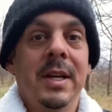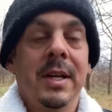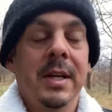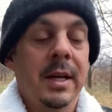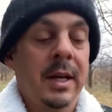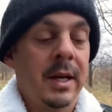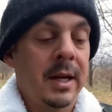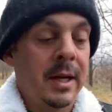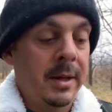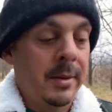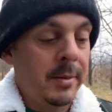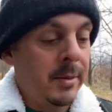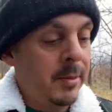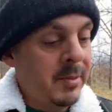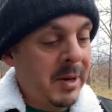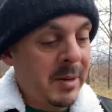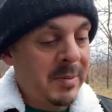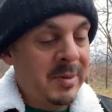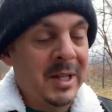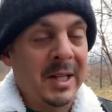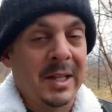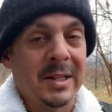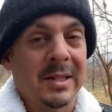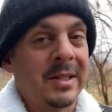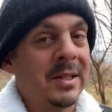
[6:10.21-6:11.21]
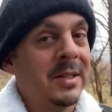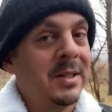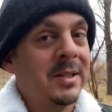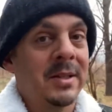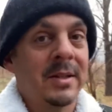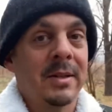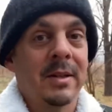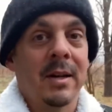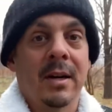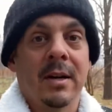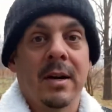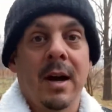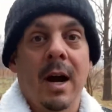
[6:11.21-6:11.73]
Uh, maybe that's
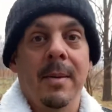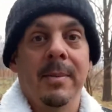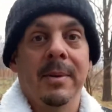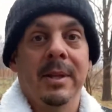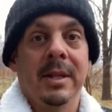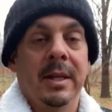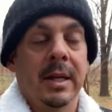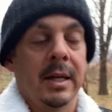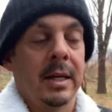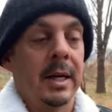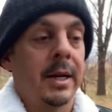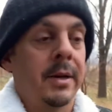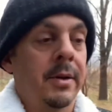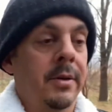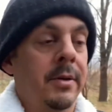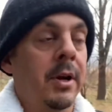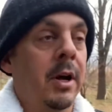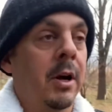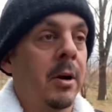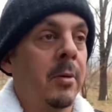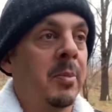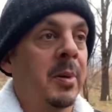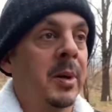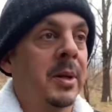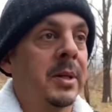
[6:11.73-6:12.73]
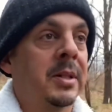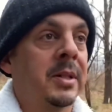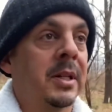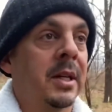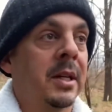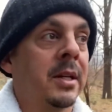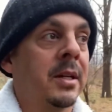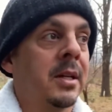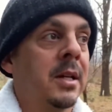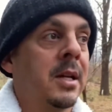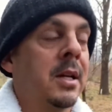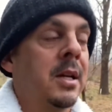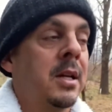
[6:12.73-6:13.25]
a common thing, I don't know. But uh,
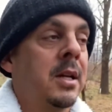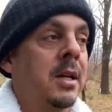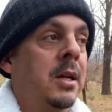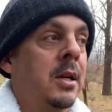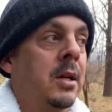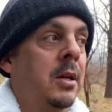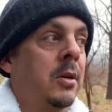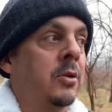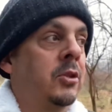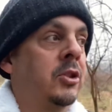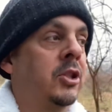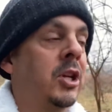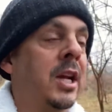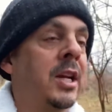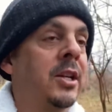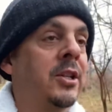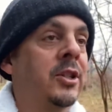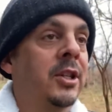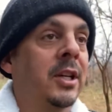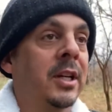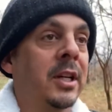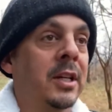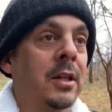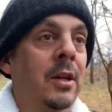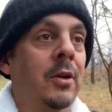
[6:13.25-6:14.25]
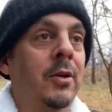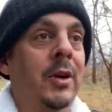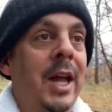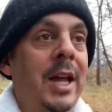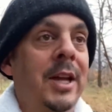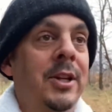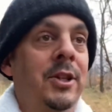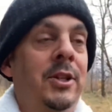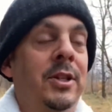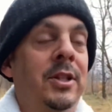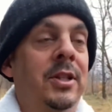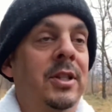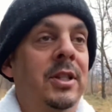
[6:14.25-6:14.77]
changing
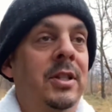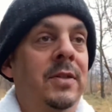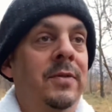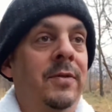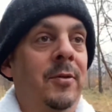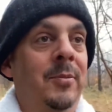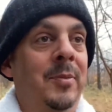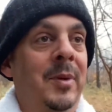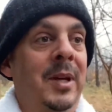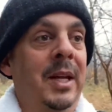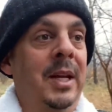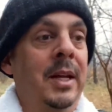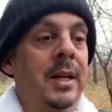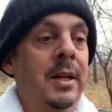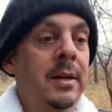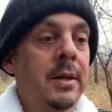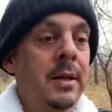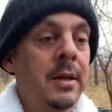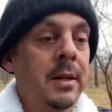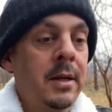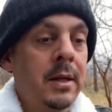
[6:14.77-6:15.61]
locations for me,